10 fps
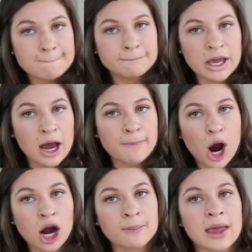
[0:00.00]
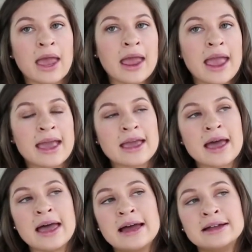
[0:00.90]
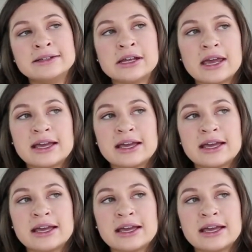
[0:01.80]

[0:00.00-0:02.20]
big apartment, and